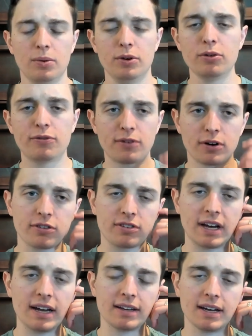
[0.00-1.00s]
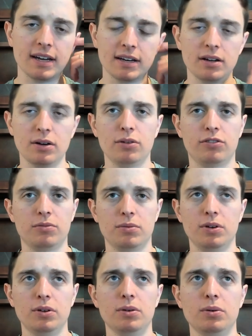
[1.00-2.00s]
When you first got diagnosed, were
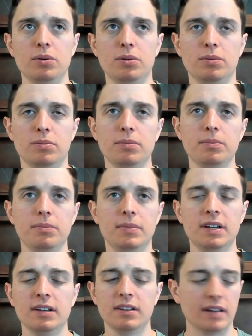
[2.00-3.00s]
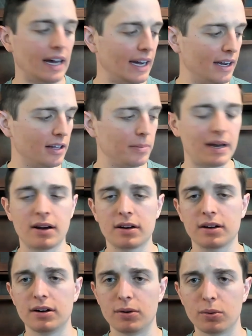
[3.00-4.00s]
you in denial about
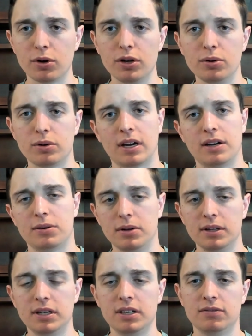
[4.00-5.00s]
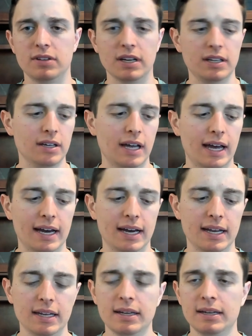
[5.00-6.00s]
it, or were you kind of relieved that you
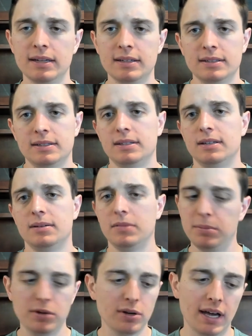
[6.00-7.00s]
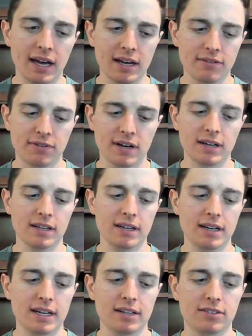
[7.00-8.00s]
had maybe you had finally
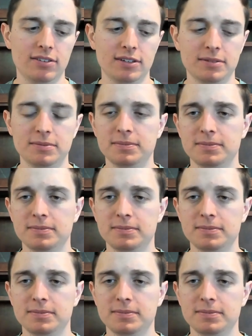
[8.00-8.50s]
an answer?